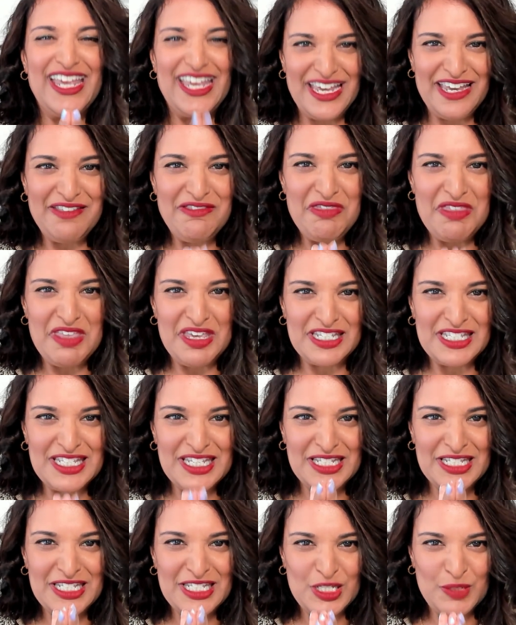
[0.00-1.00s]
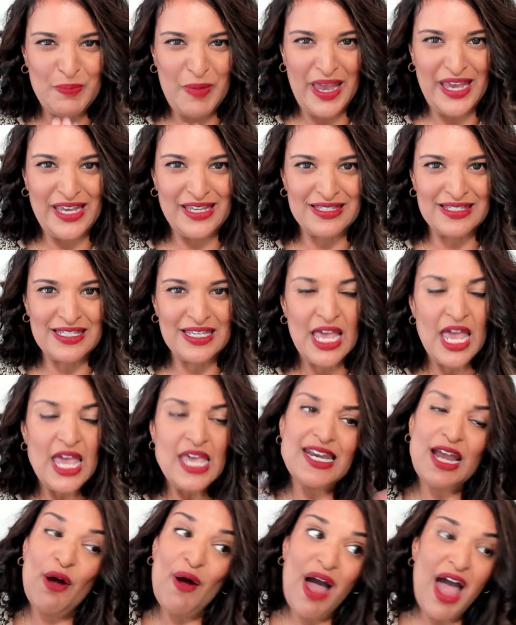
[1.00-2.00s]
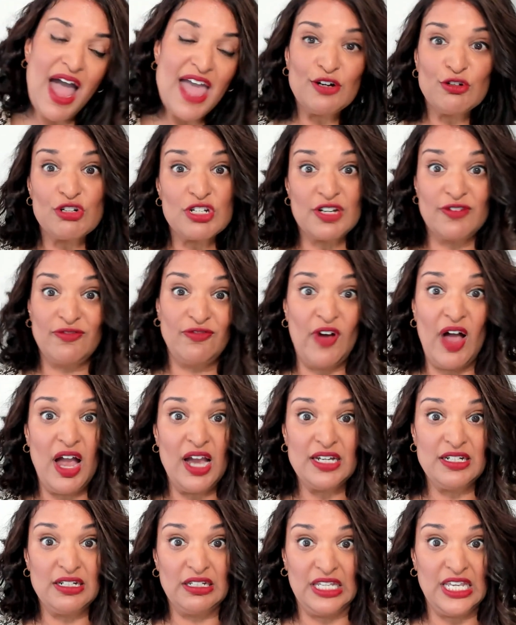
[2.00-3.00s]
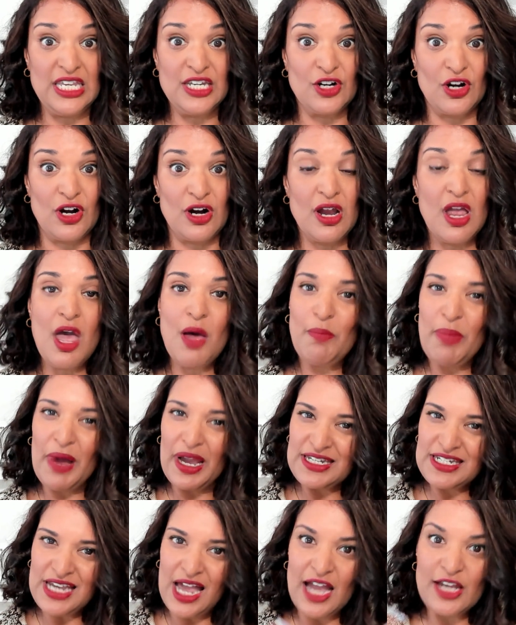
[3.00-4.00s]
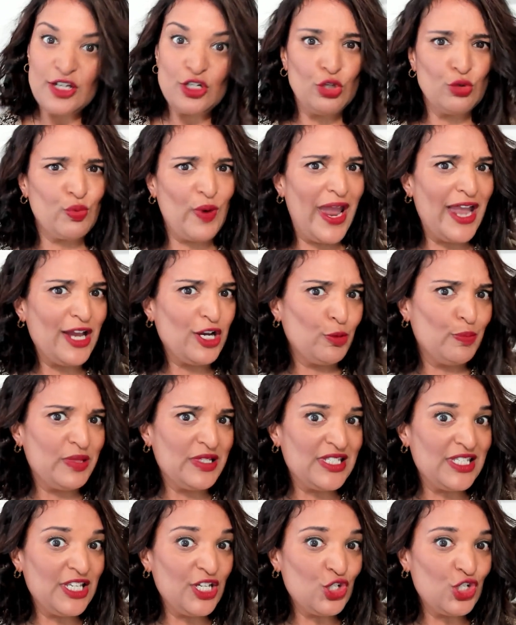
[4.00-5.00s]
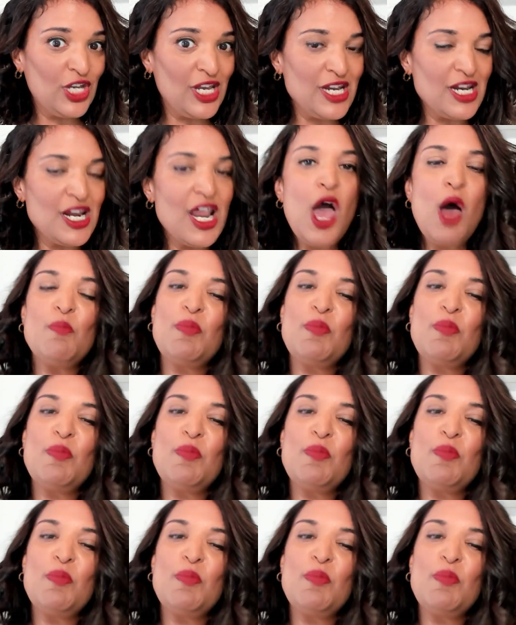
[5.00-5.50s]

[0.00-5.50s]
in this space. Now, I don't define leader by title, rank, or position,